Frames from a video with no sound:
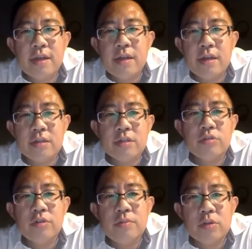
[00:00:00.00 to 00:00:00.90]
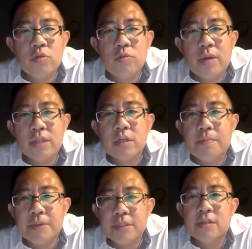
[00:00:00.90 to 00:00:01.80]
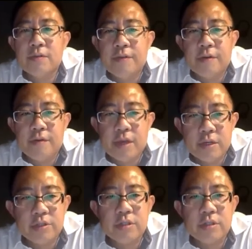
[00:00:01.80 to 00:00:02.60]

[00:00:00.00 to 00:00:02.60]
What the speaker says: and there shouldn't be too much a personal variation.